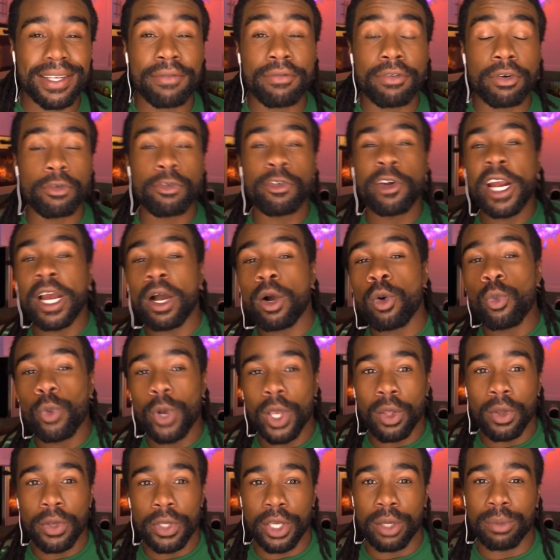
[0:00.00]
And Pharrell
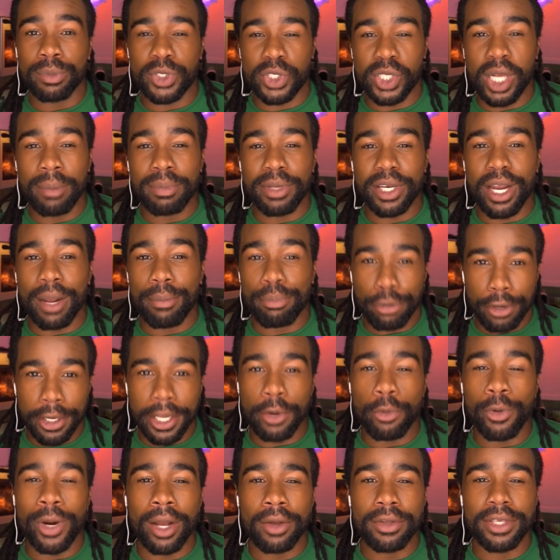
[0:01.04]
Williams summed it up
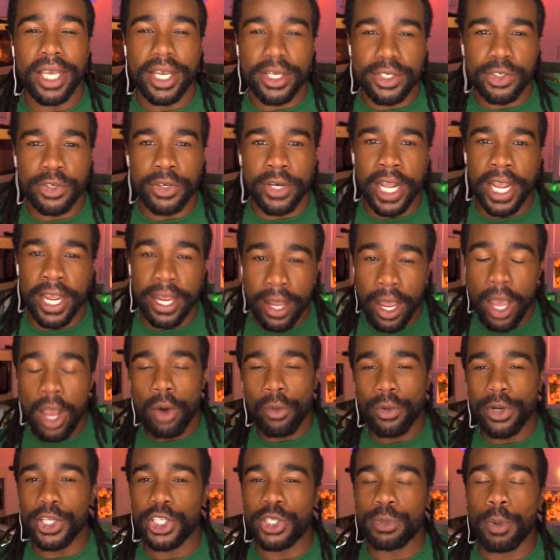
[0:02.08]
pretty well yesterday
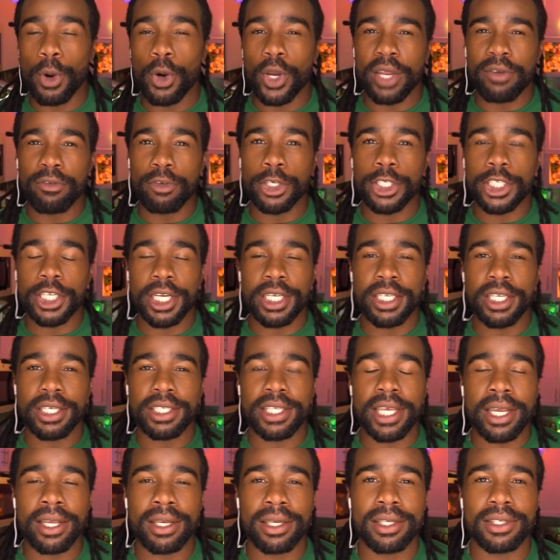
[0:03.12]
when he spoke in Virginia.
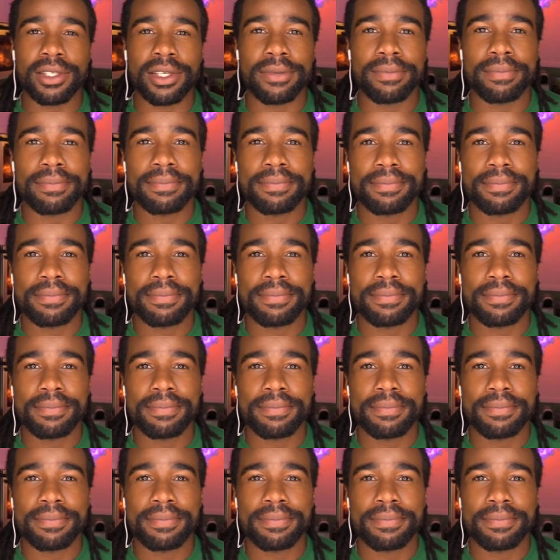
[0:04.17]
Take a listen.